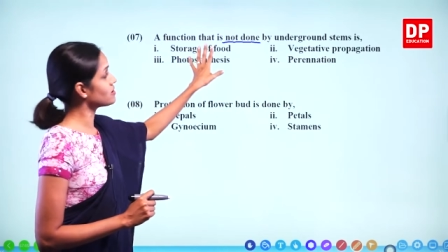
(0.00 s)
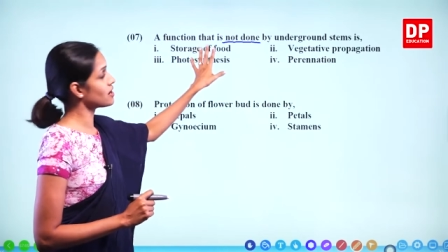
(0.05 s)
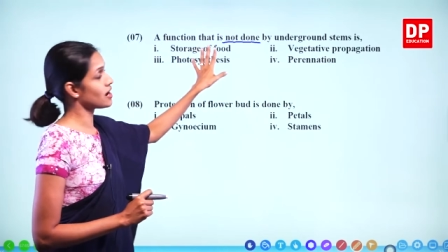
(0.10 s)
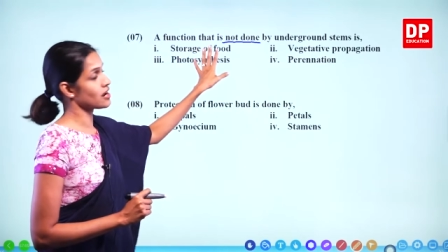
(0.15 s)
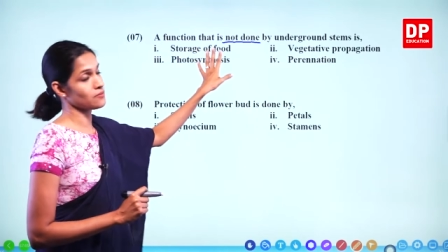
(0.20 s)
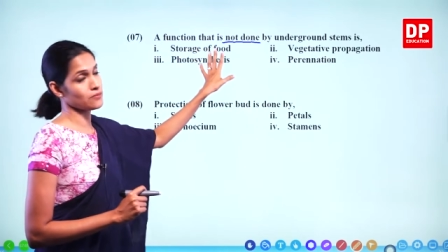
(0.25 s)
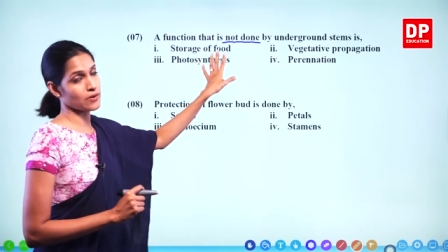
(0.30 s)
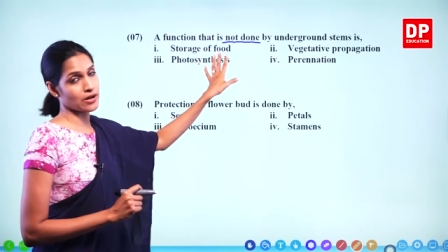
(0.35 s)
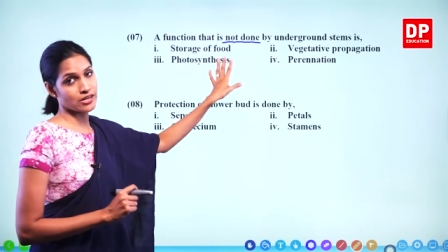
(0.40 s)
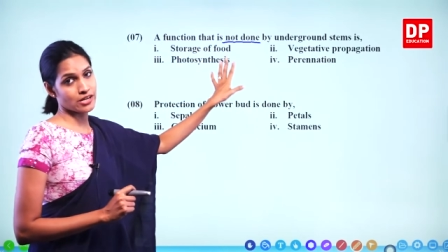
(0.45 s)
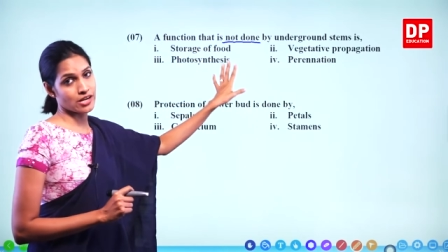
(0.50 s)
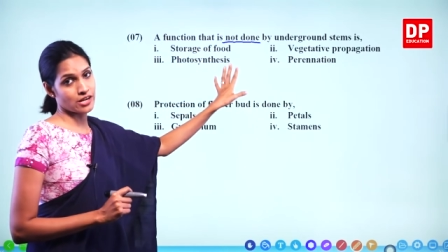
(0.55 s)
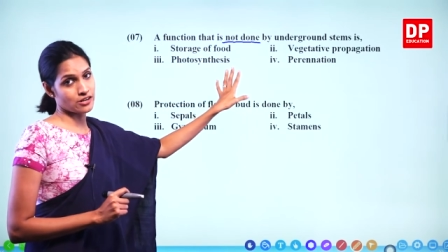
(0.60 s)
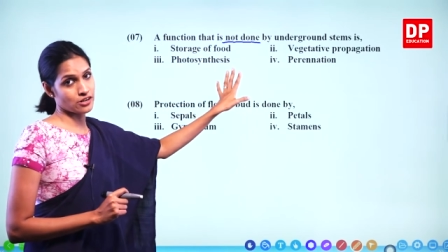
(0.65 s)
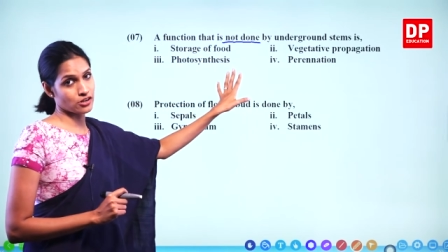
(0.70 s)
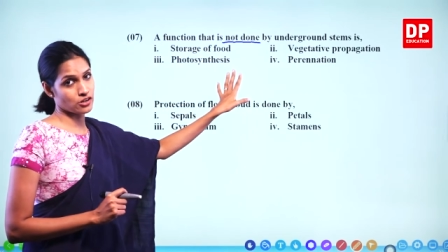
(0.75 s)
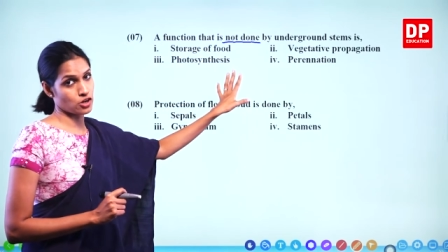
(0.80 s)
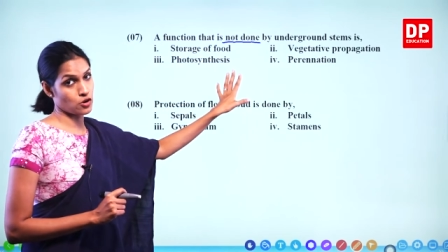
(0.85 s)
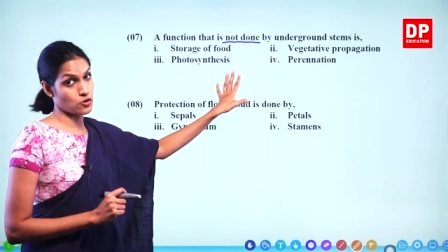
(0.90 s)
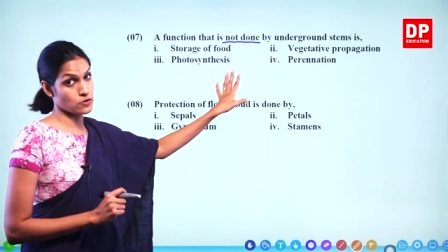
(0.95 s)
done by
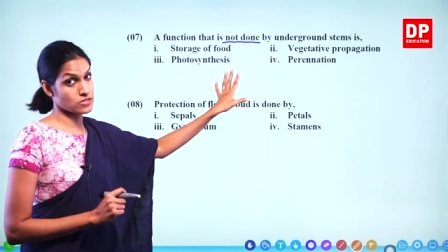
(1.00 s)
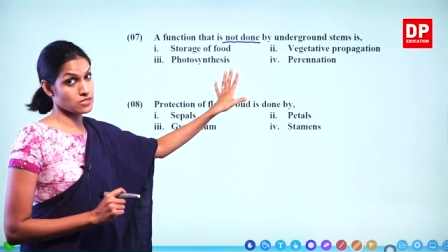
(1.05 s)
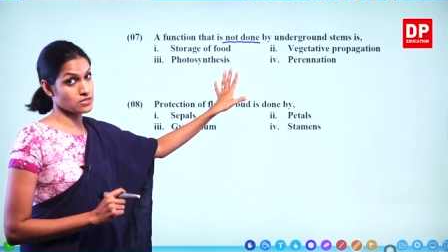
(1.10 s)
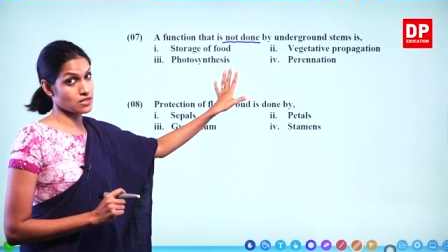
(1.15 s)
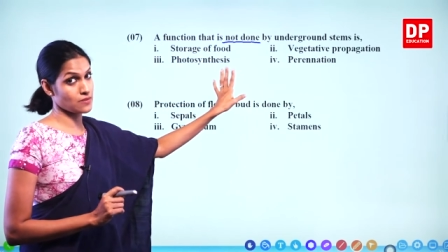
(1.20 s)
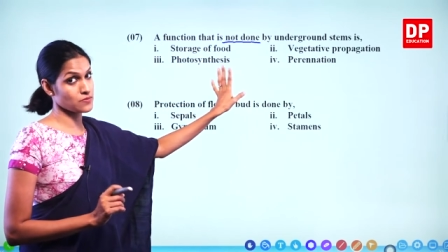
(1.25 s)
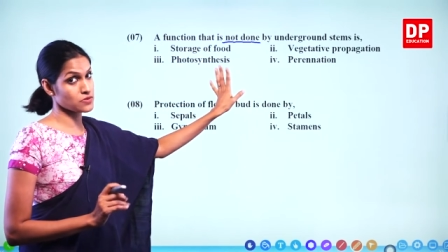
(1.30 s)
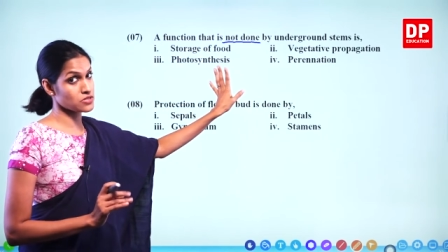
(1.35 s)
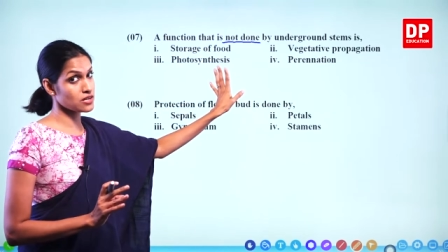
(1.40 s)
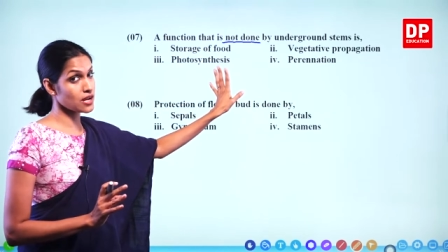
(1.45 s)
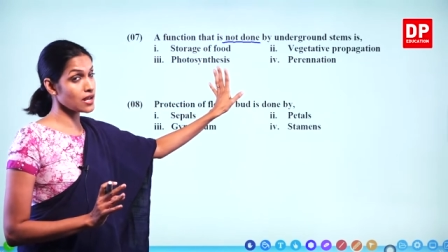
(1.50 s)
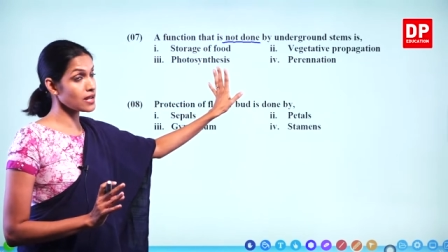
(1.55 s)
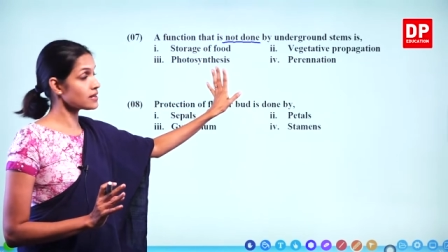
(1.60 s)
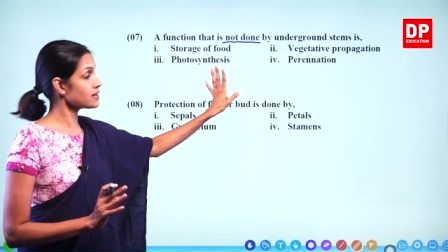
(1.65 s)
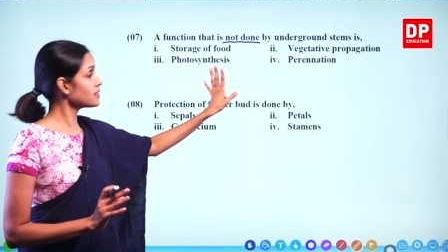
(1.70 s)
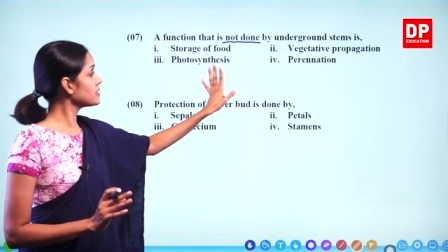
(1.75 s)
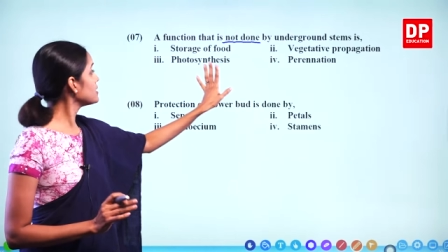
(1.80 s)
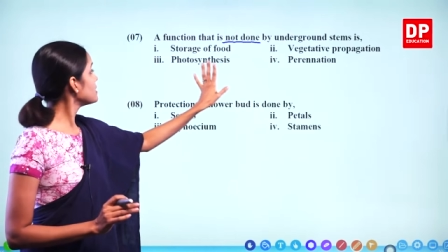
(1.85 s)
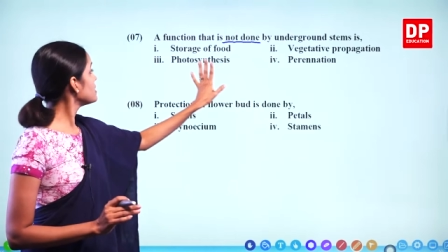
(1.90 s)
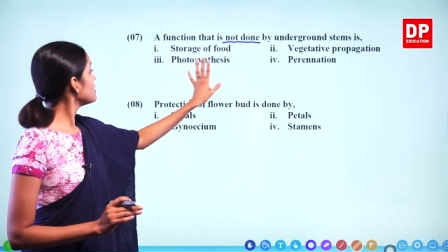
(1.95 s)
underground stems, right?
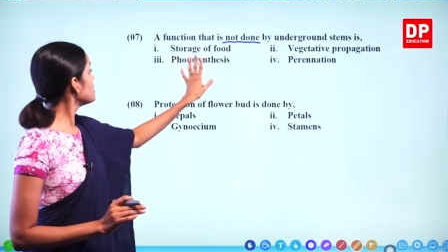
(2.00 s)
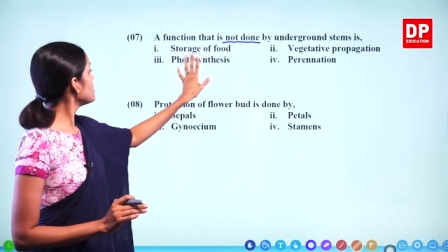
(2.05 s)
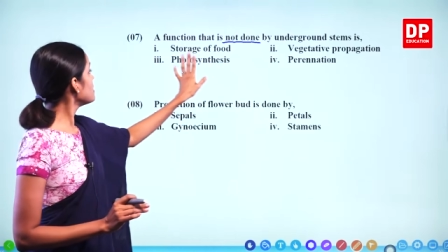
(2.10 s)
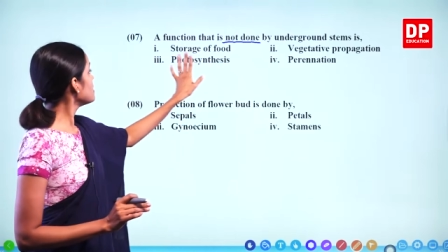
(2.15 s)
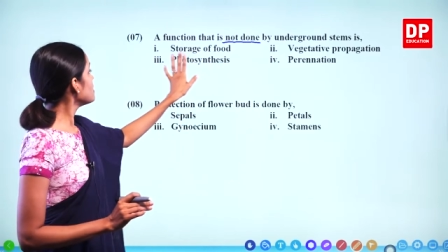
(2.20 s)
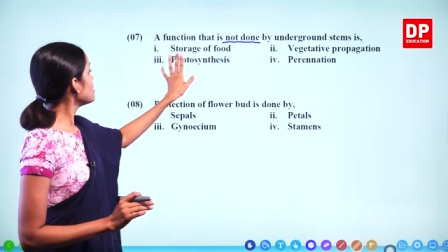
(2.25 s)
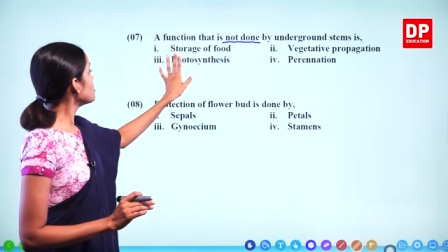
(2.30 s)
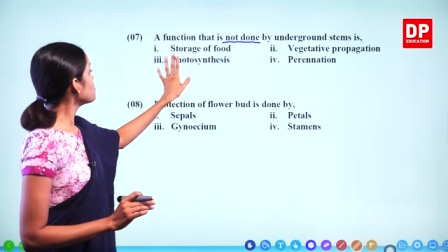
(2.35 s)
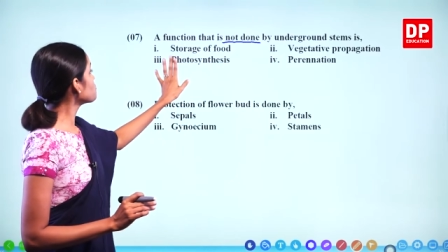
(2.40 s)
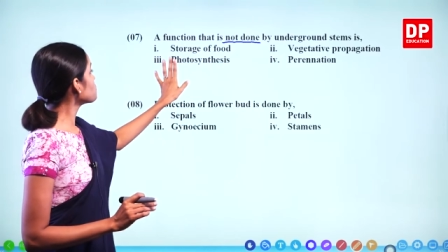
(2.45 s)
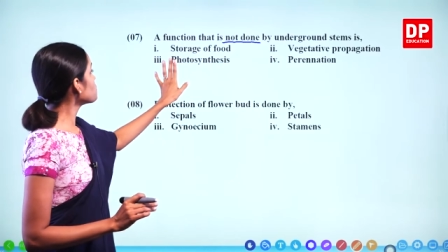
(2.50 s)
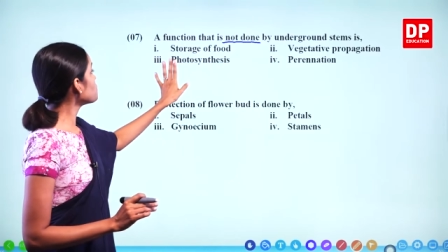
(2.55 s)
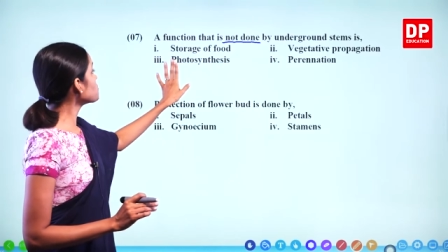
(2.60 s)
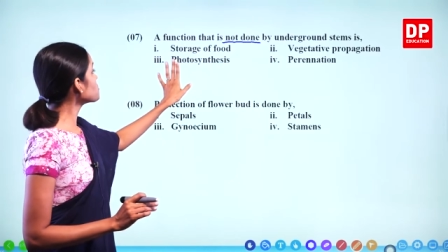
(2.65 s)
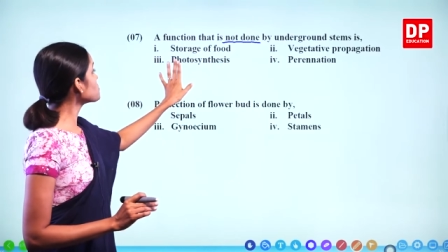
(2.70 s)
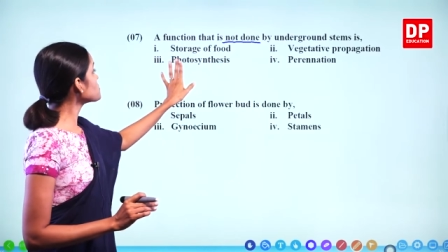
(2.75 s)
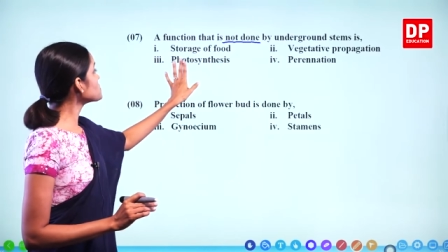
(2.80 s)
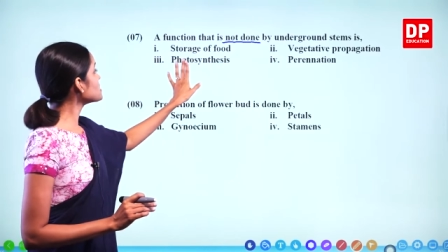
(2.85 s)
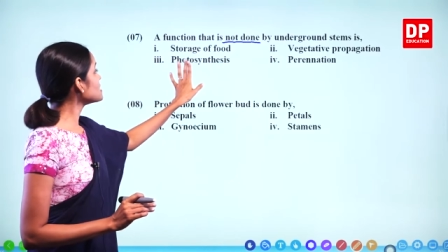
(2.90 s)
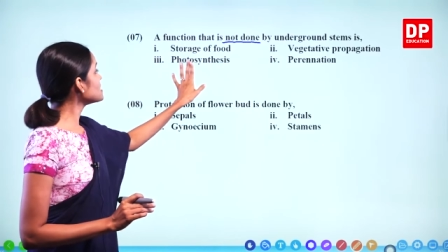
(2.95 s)

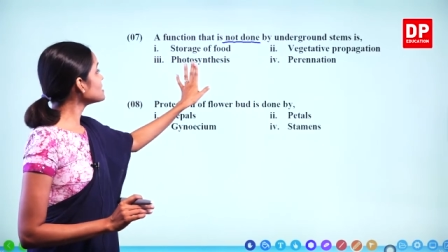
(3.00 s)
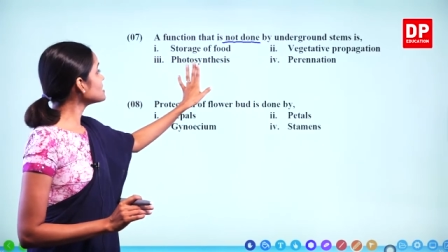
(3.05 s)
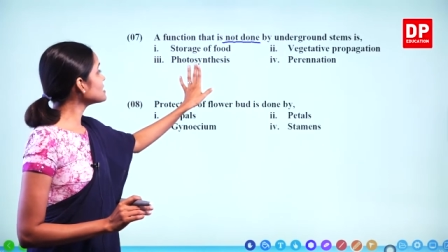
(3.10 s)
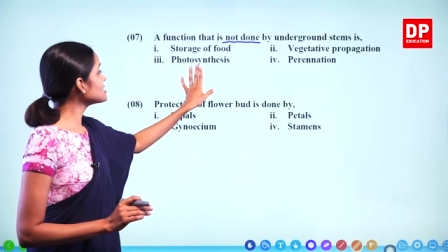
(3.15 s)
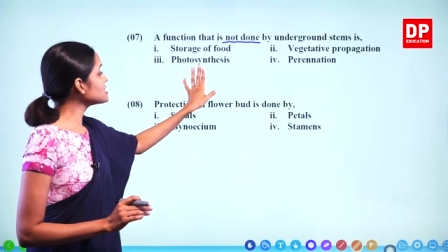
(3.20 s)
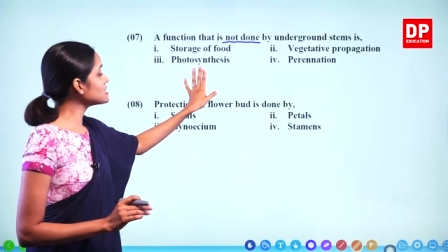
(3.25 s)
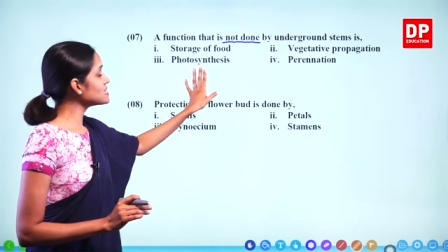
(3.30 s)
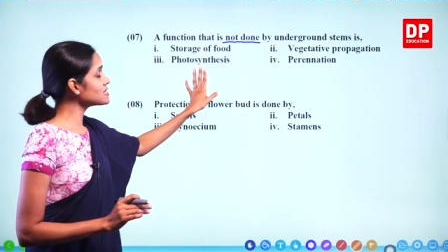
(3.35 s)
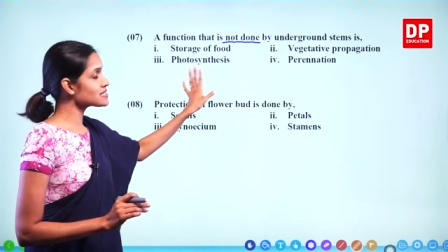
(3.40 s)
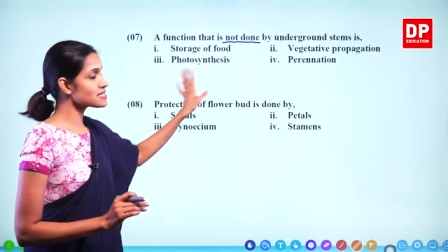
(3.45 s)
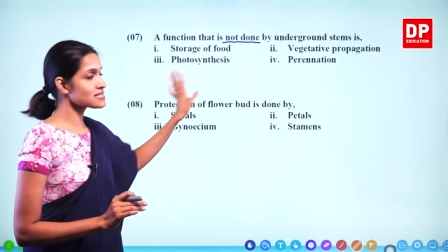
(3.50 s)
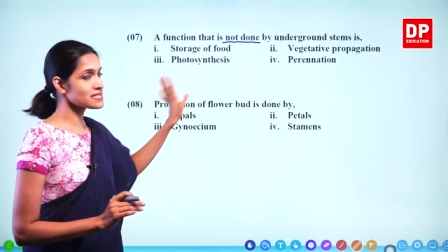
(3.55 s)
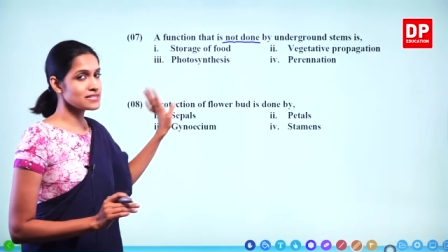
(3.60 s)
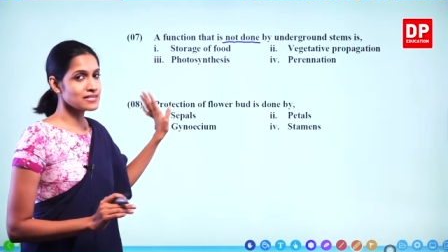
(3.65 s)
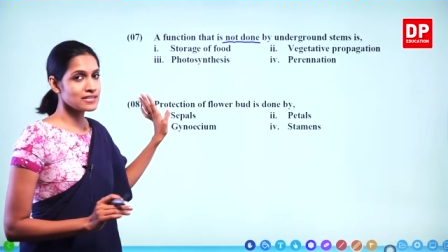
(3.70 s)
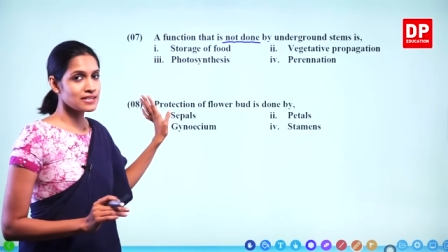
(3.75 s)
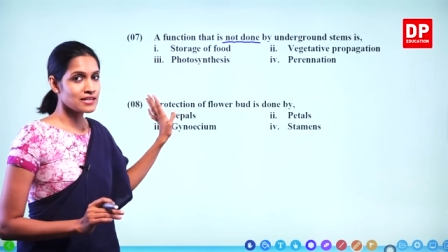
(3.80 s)
Photosynthesis.